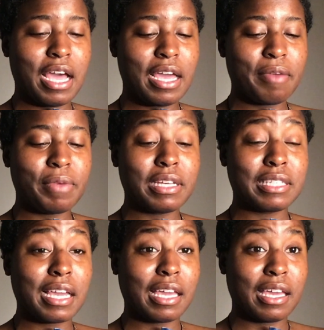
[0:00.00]
eye
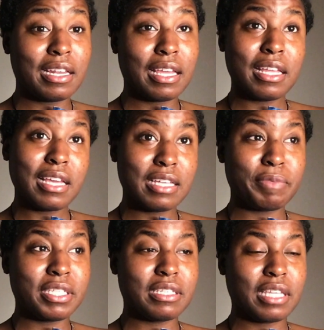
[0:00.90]
because I can, and it has
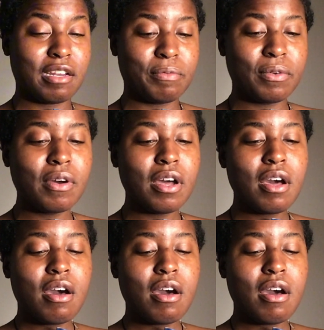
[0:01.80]
been sustainable.